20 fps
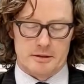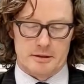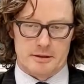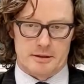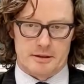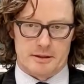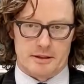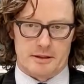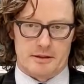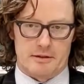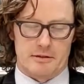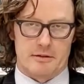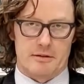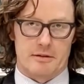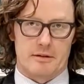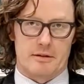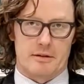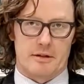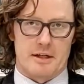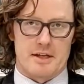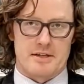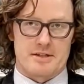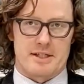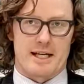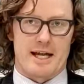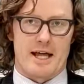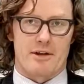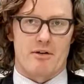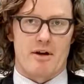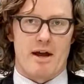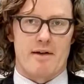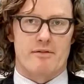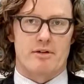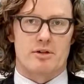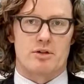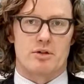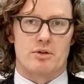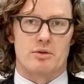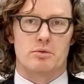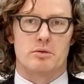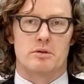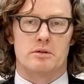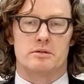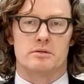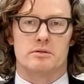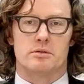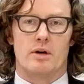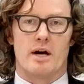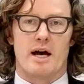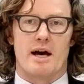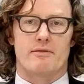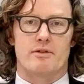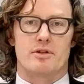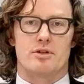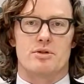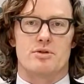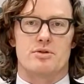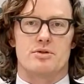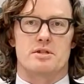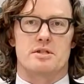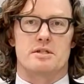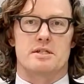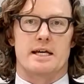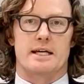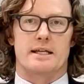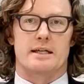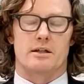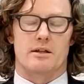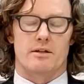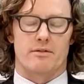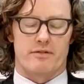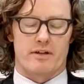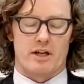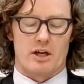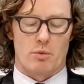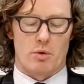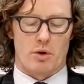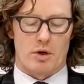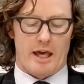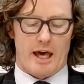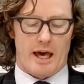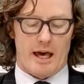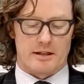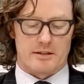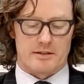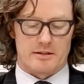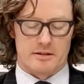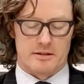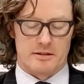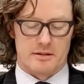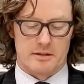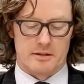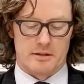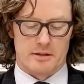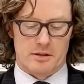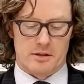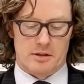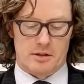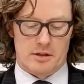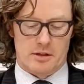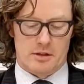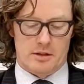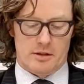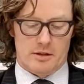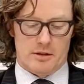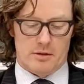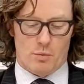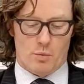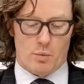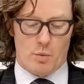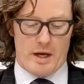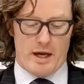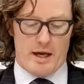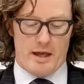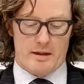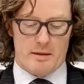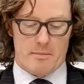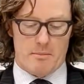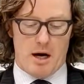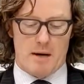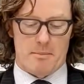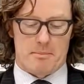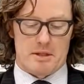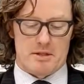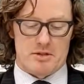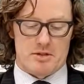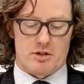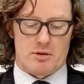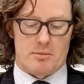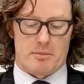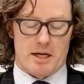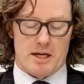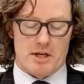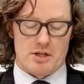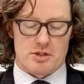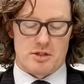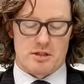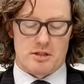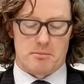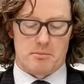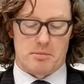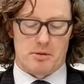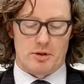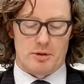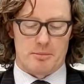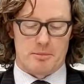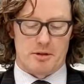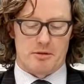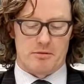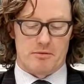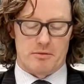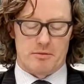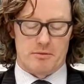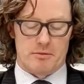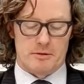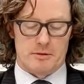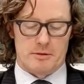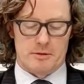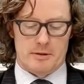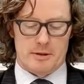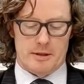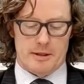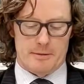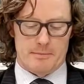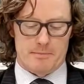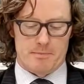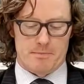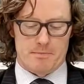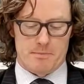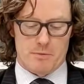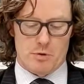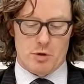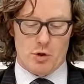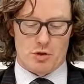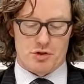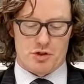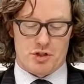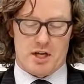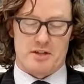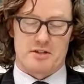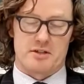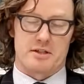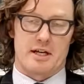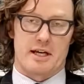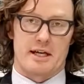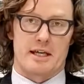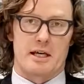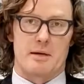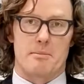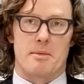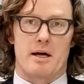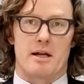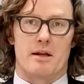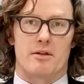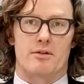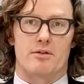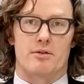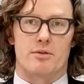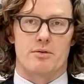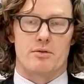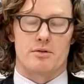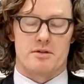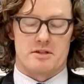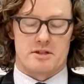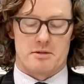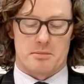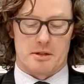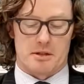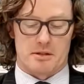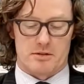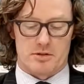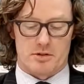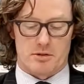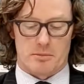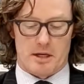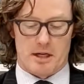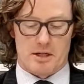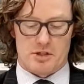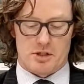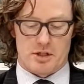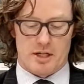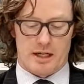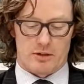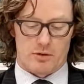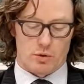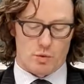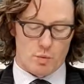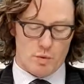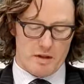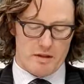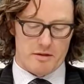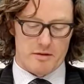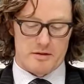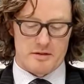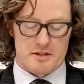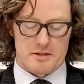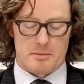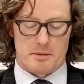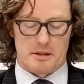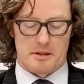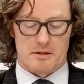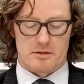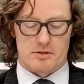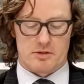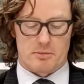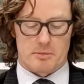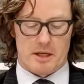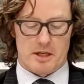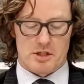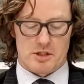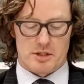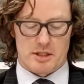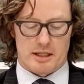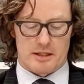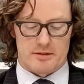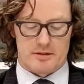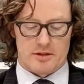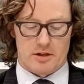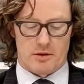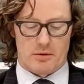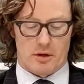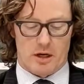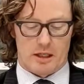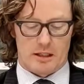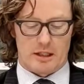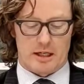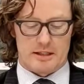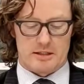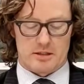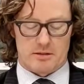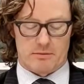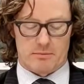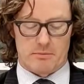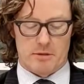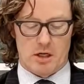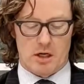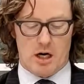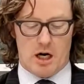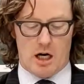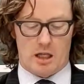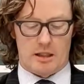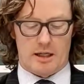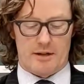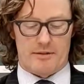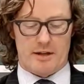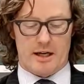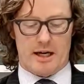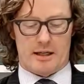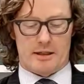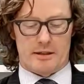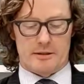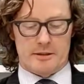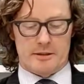There is another avenue or avenues to take under the Fair Work Act where there might be discrimination in employment, not just taking a matter through the Disability Discrimination Act or with the Disability Discrimination Act. So I'd like to highlight that.